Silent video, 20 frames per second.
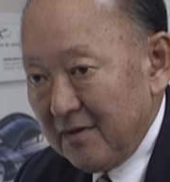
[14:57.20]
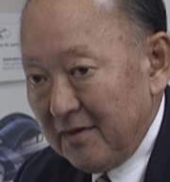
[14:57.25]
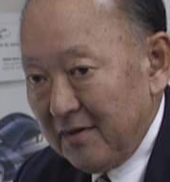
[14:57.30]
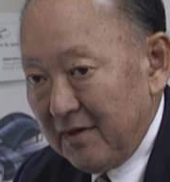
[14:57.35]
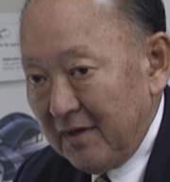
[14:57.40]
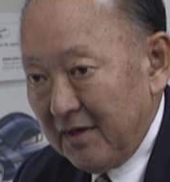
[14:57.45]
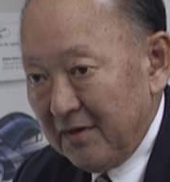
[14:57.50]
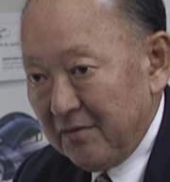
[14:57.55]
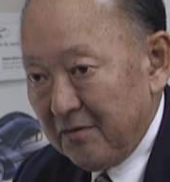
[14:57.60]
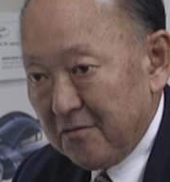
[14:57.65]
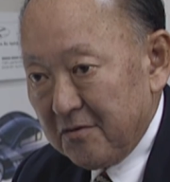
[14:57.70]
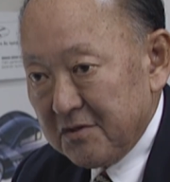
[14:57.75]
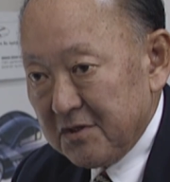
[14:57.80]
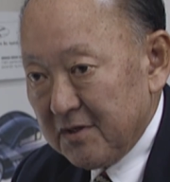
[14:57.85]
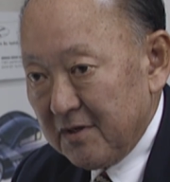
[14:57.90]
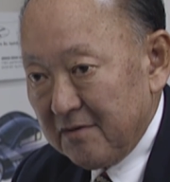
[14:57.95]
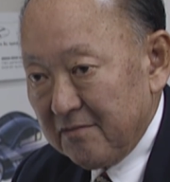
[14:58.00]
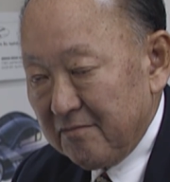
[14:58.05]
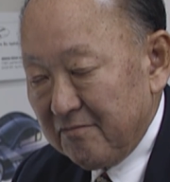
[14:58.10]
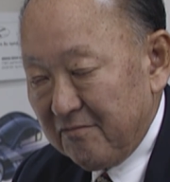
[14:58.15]
And there was
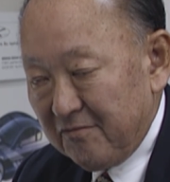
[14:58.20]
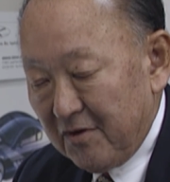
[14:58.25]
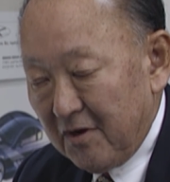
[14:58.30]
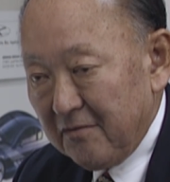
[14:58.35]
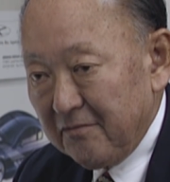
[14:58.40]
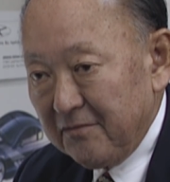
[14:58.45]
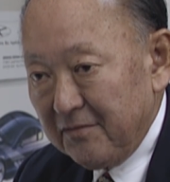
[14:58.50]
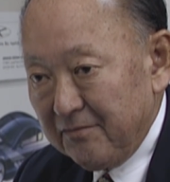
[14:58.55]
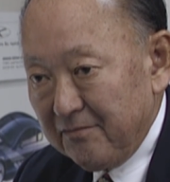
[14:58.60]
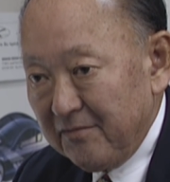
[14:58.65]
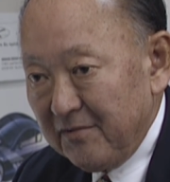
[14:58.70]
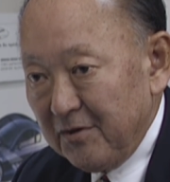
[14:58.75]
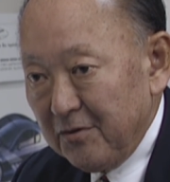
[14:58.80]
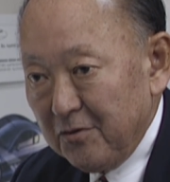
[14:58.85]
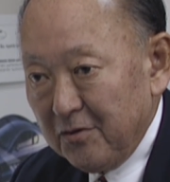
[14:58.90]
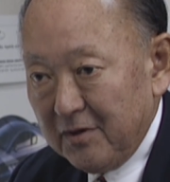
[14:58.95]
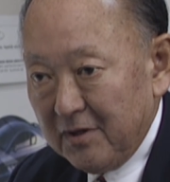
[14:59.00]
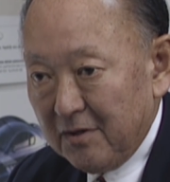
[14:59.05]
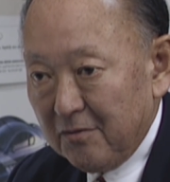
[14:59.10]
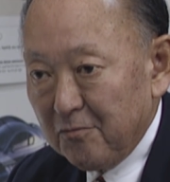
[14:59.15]
a front
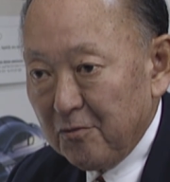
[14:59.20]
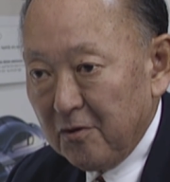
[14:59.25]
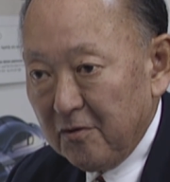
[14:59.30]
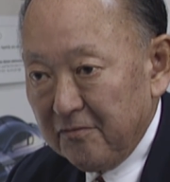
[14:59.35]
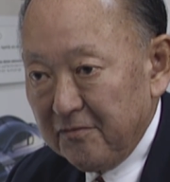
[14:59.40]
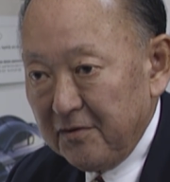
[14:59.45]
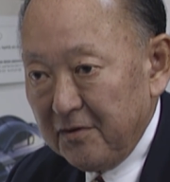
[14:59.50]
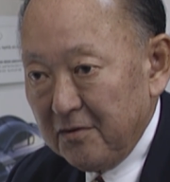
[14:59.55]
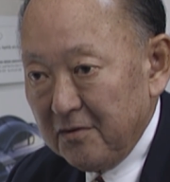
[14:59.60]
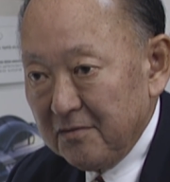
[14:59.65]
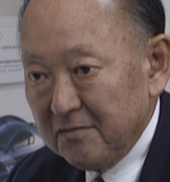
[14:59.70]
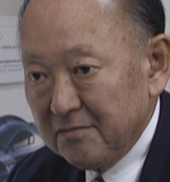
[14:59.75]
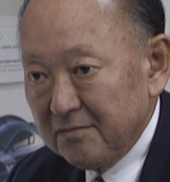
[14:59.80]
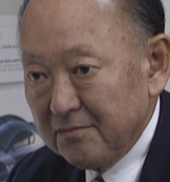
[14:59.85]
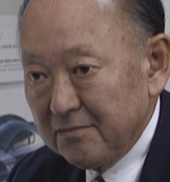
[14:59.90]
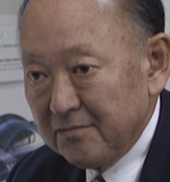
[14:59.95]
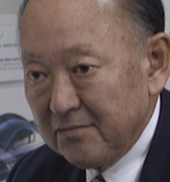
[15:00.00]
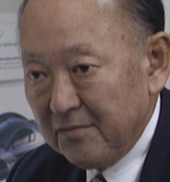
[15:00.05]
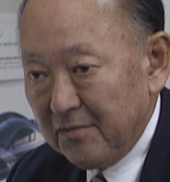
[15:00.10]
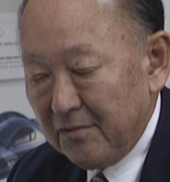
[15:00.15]
view and a rear view.
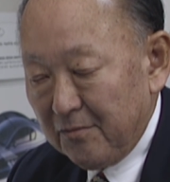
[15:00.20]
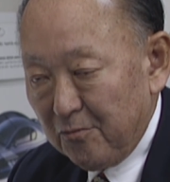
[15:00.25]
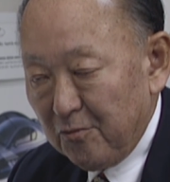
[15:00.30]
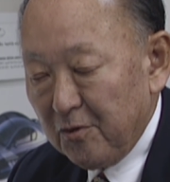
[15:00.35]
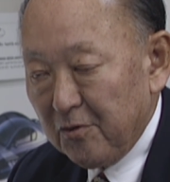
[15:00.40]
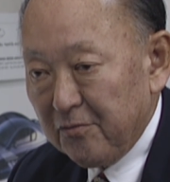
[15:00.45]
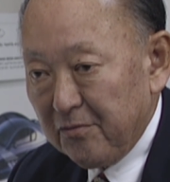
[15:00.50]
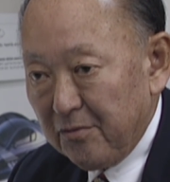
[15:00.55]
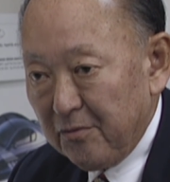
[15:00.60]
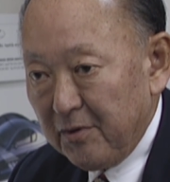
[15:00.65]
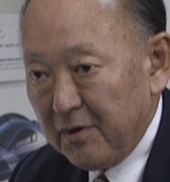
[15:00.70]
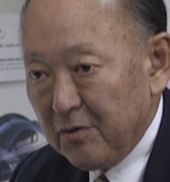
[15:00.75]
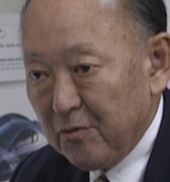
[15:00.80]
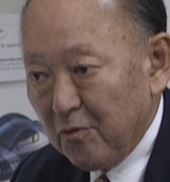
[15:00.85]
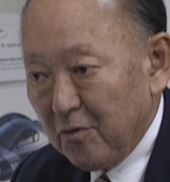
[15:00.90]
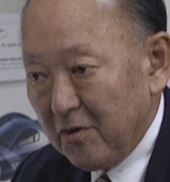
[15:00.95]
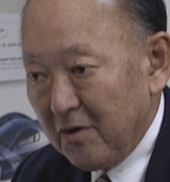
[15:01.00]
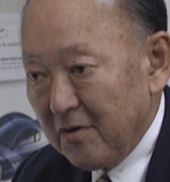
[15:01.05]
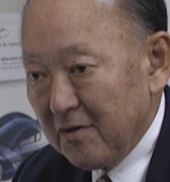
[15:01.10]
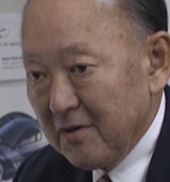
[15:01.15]
rear
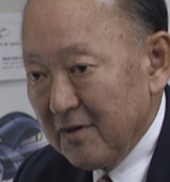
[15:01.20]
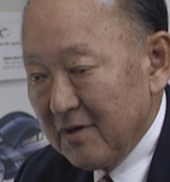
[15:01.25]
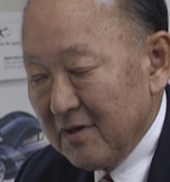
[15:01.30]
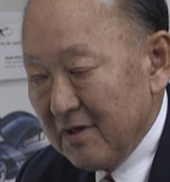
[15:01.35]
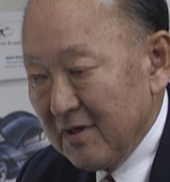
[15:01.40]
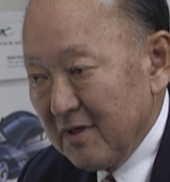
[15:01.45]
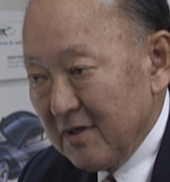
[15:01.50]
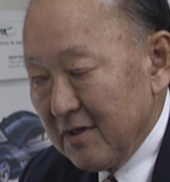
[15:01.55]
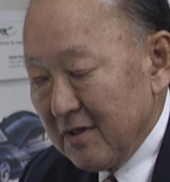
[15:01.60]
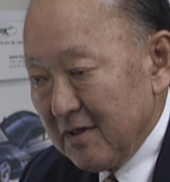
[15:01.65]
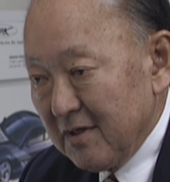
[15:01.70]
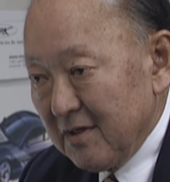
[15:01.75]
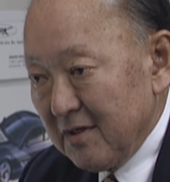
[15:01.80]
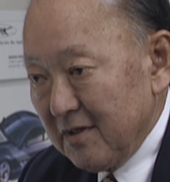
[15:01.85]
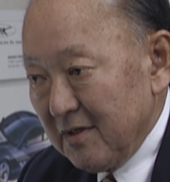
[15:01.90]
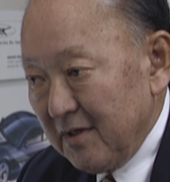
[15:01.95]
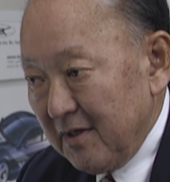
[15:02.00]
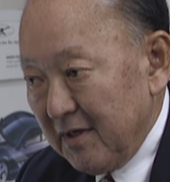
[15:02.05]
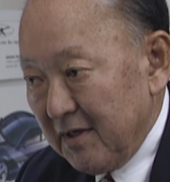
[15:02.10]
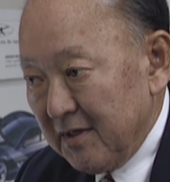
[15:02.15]
three-quarter.
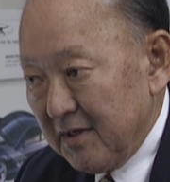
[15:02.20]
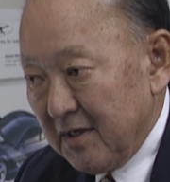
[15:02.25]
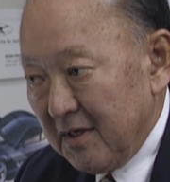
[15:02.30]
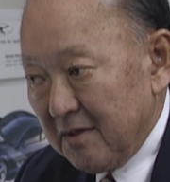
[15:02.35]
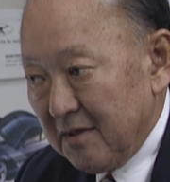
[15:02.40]
And